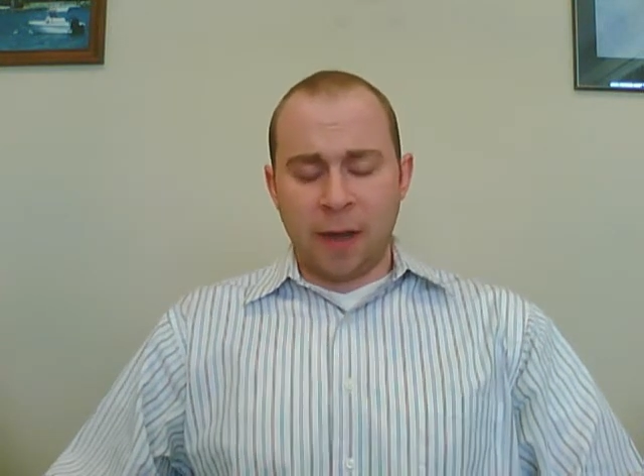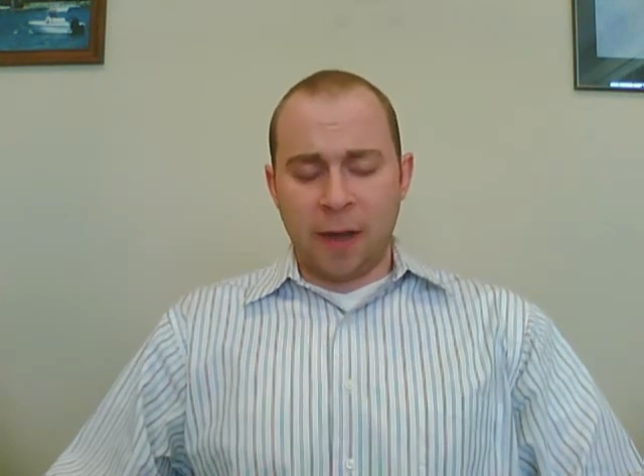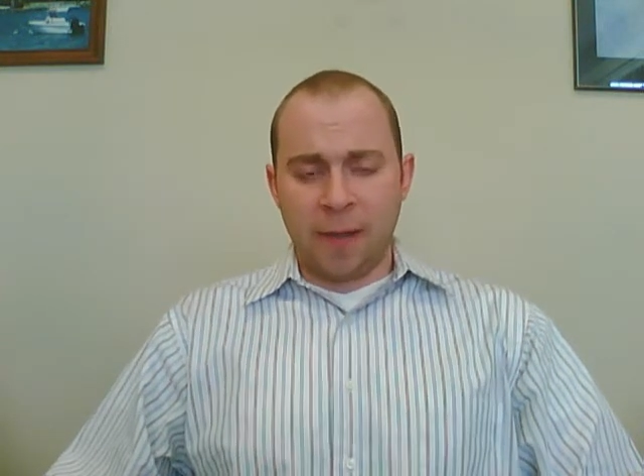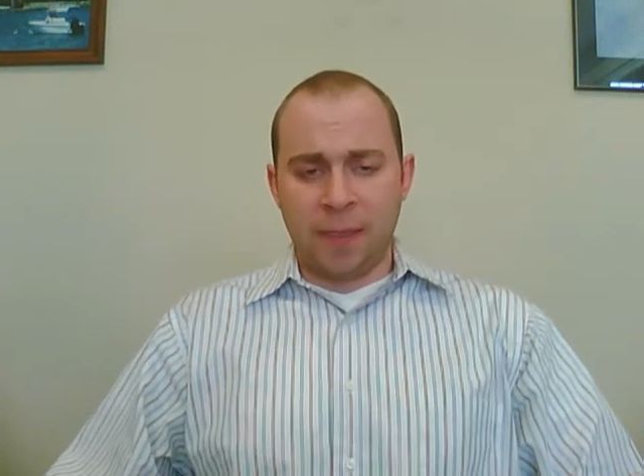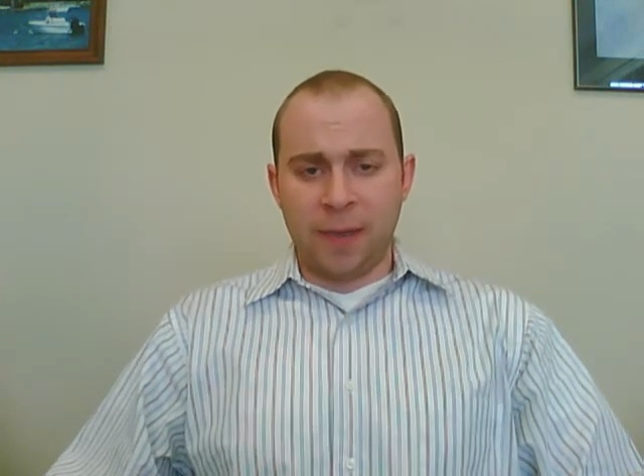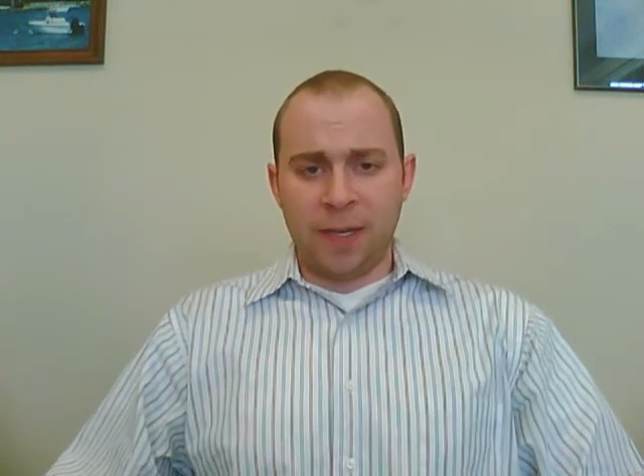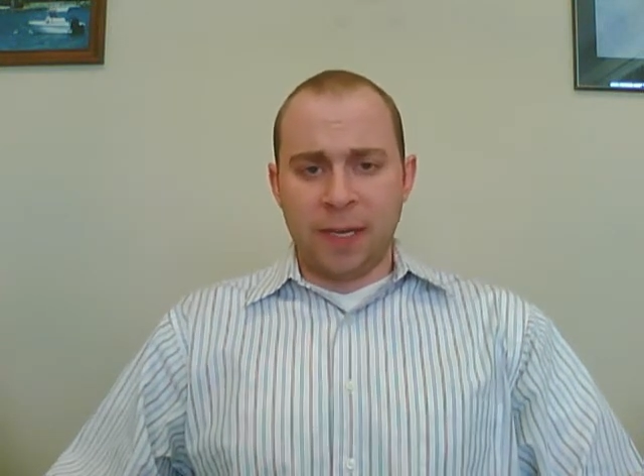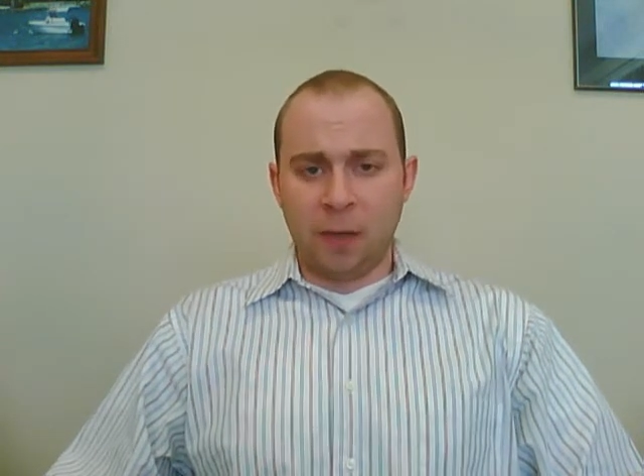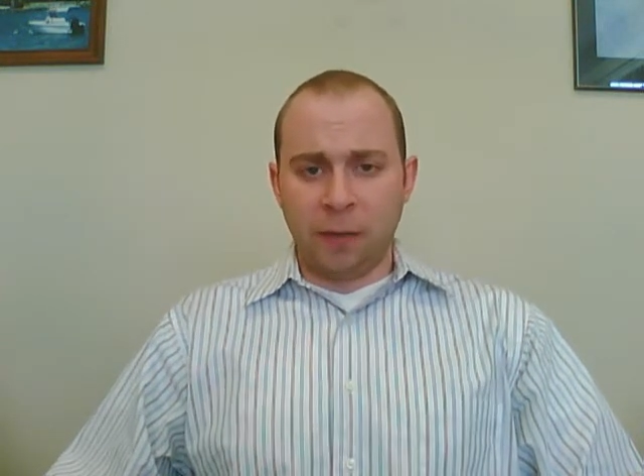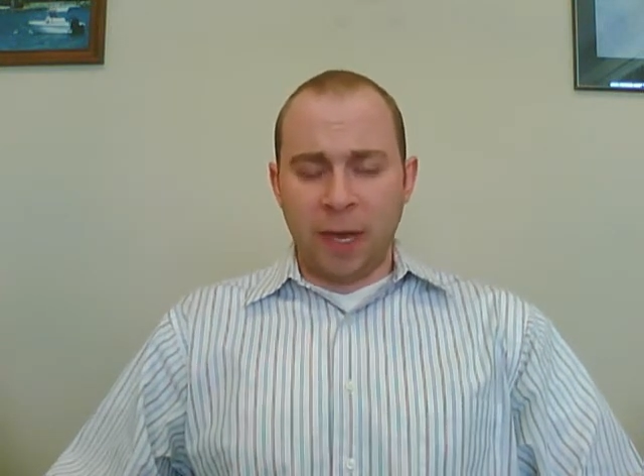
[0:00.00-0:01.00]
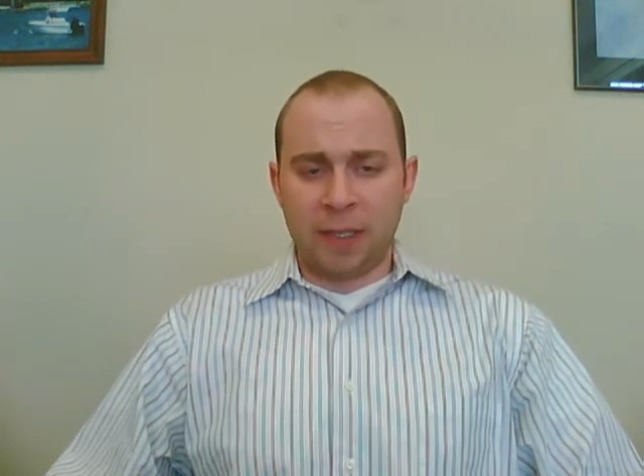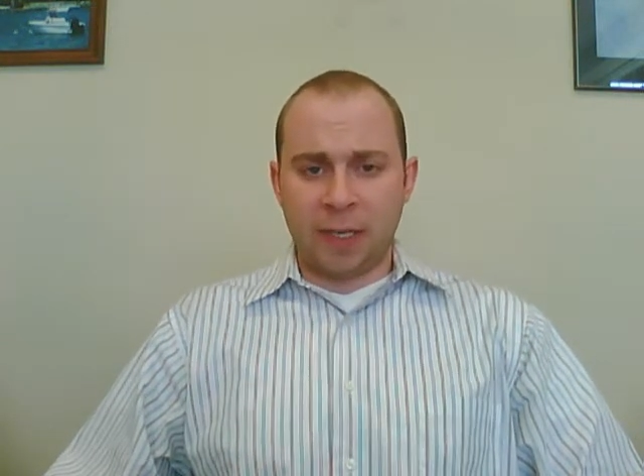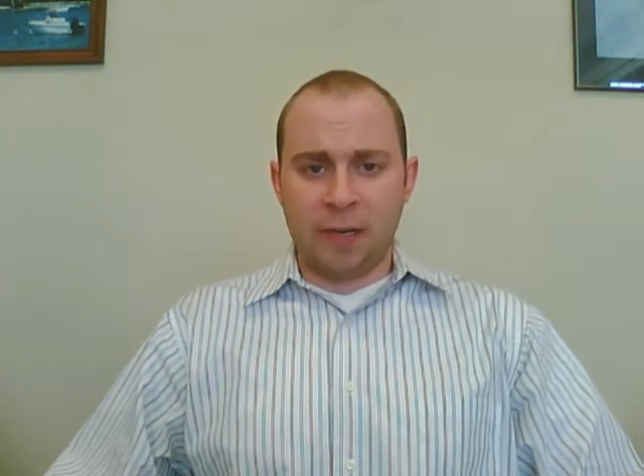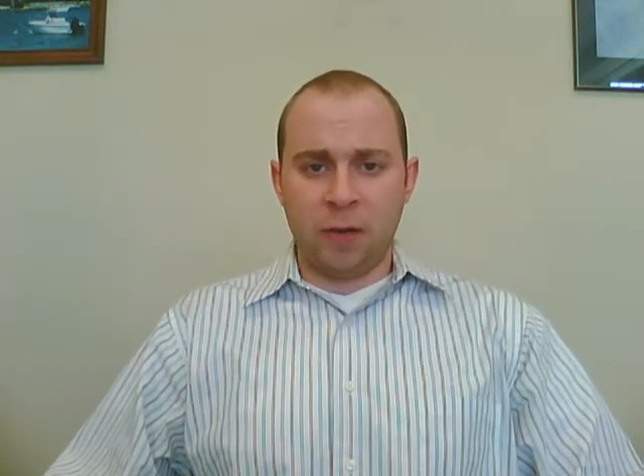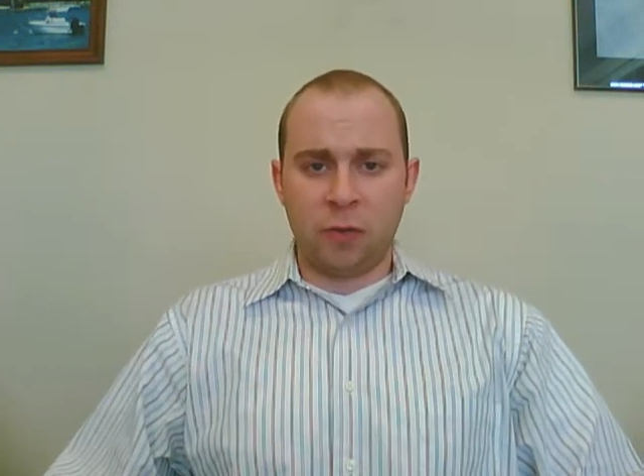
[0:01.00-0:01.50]
The yield on
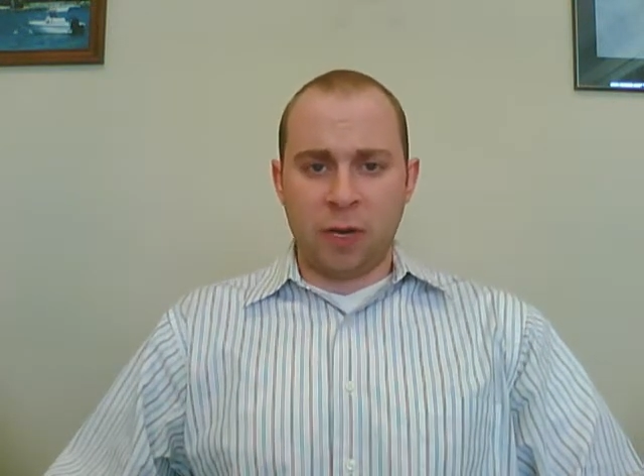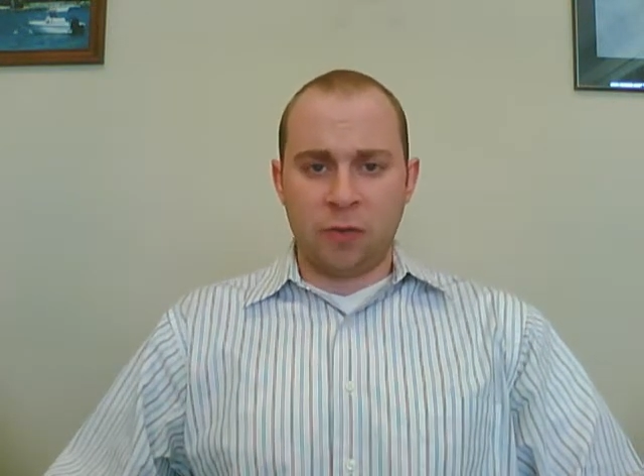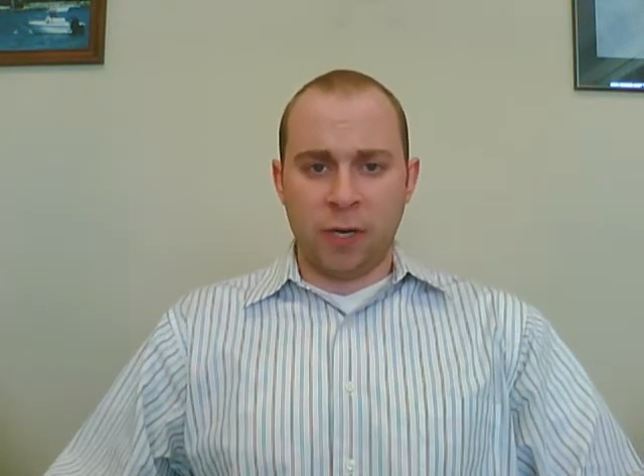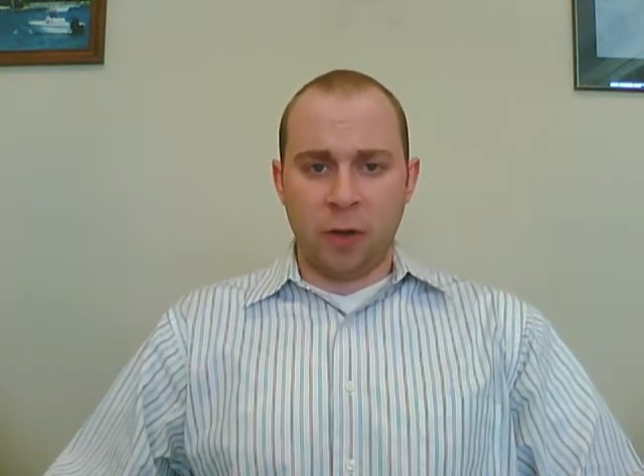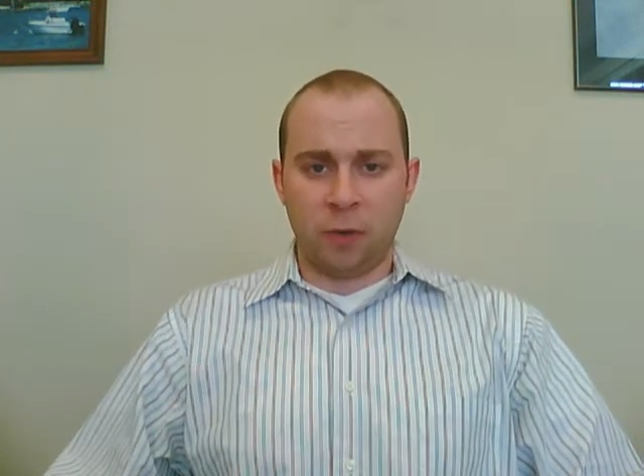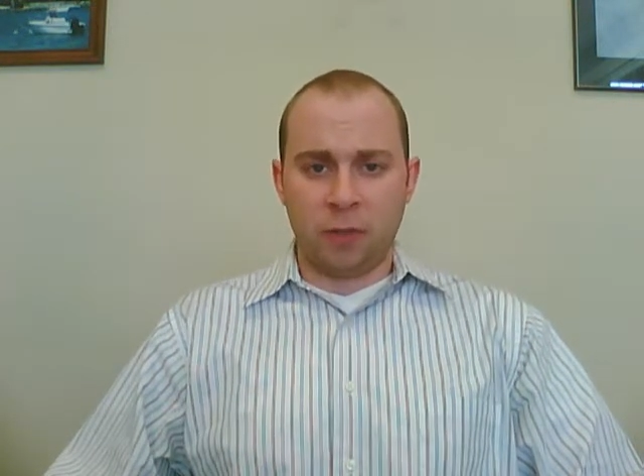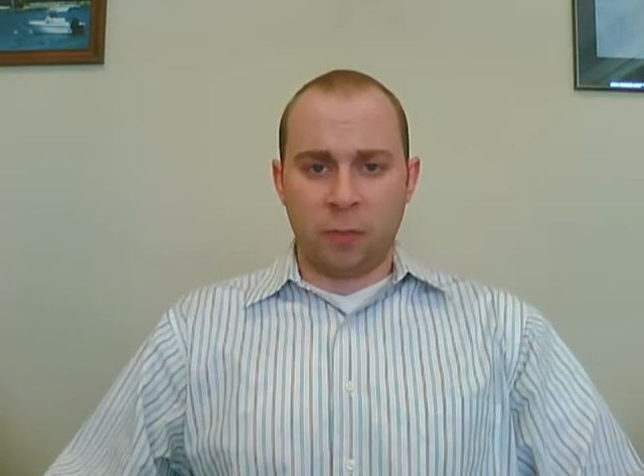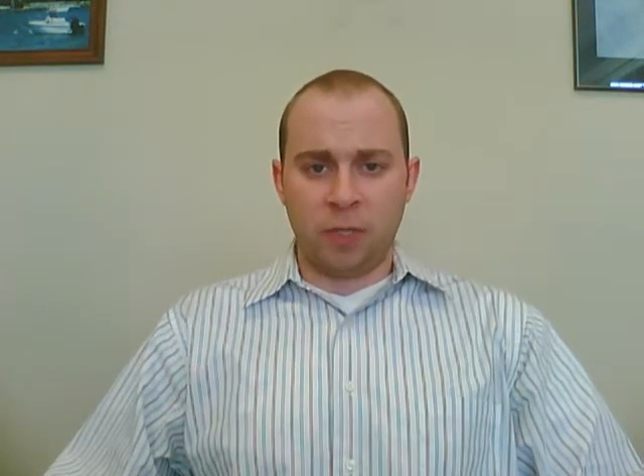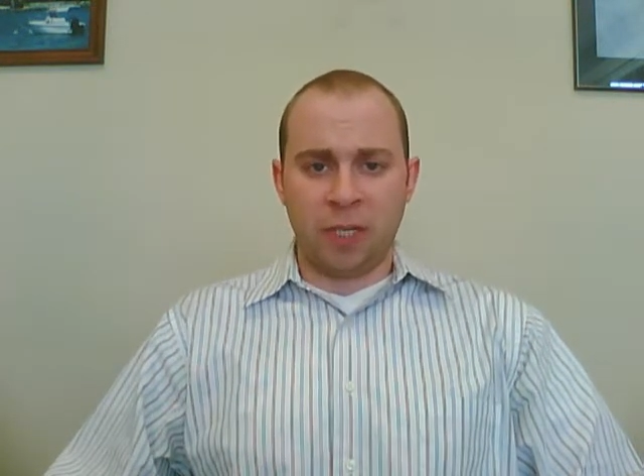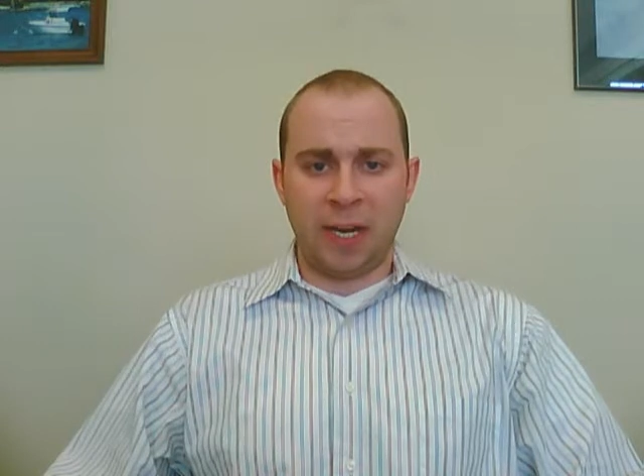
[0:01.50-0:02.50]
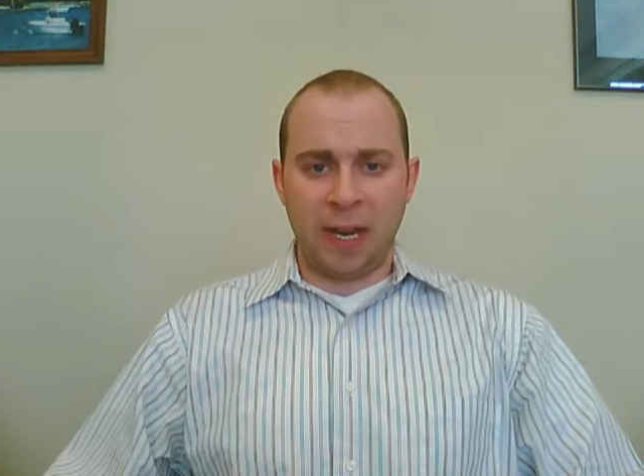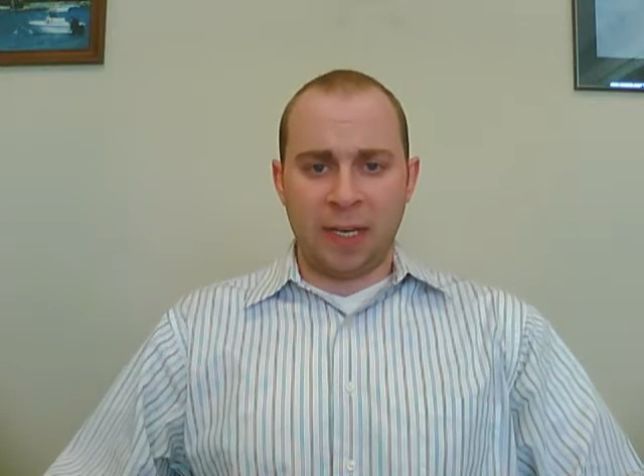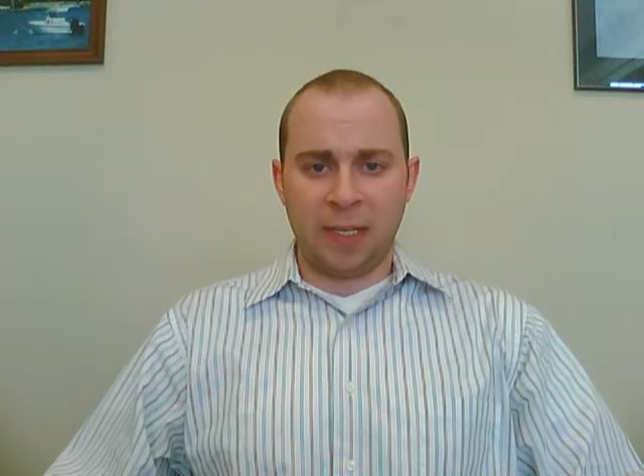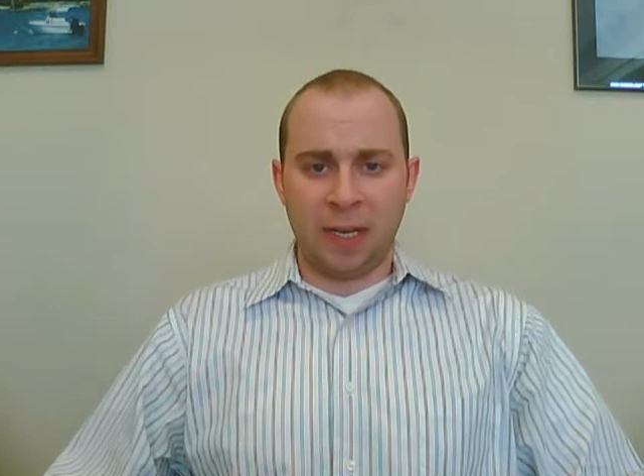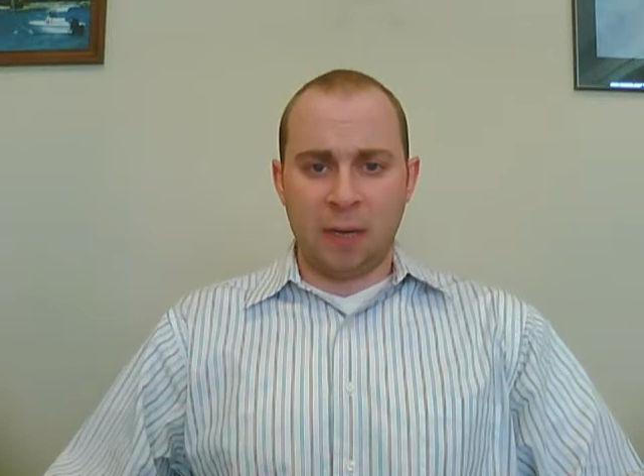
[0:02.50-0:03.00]
10-year Treasury notes, which again
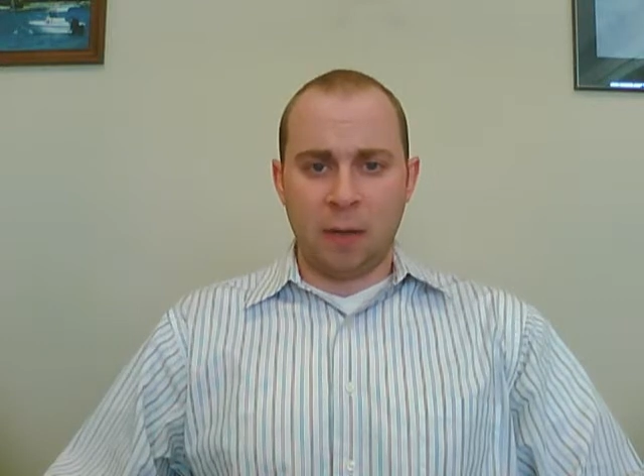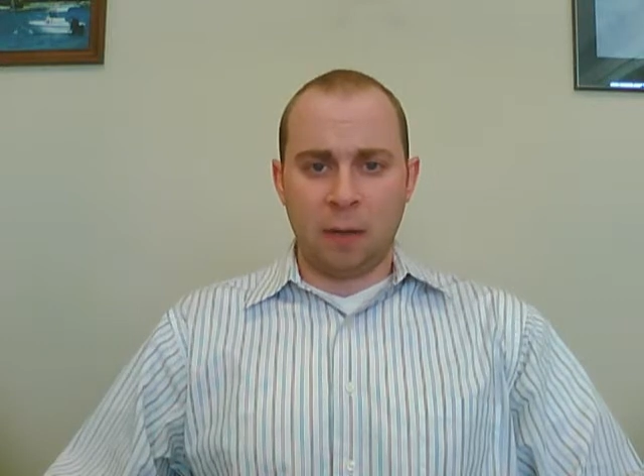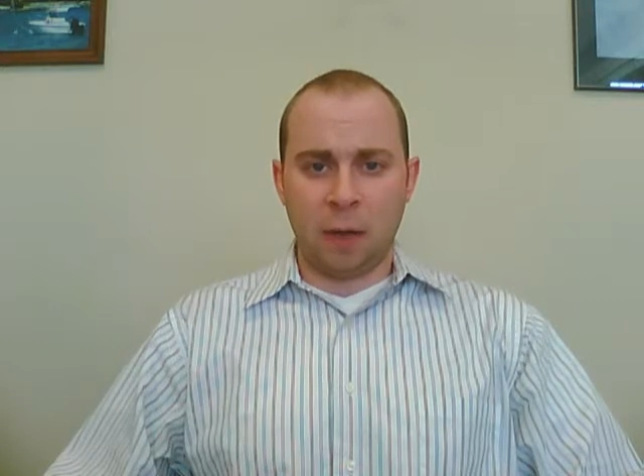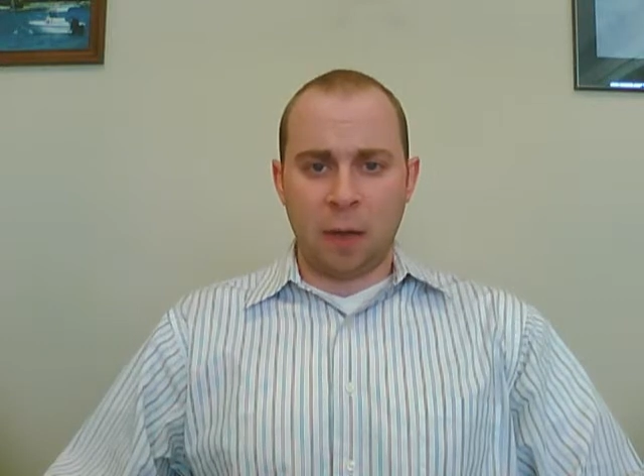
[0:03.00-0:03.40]
is a